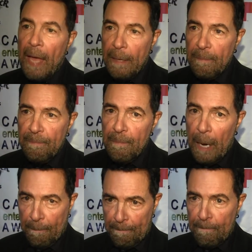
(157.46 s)
that,
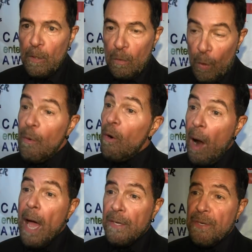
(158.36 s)
but we will
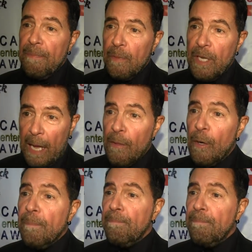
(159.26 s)
rise together.